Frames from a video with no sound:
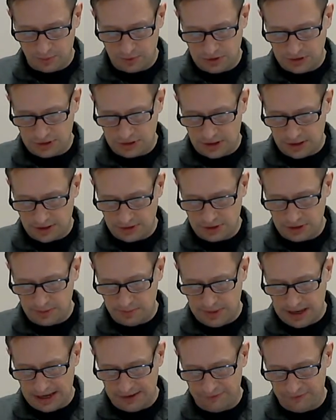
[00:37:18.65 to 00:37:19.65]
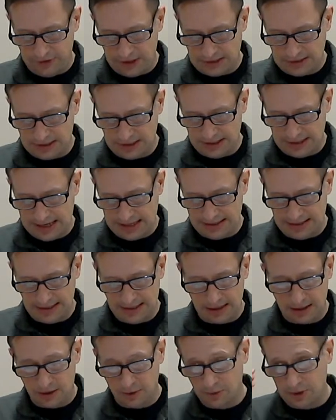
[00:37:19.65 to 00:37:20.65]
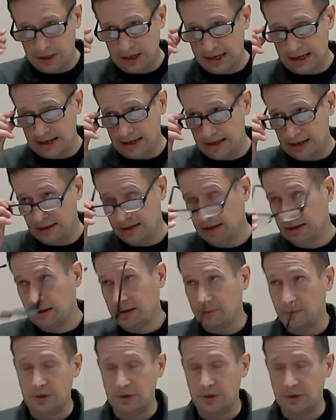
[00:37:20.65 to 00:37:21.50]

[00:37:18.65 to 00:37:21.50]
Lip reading: which also benefits in that the OEA,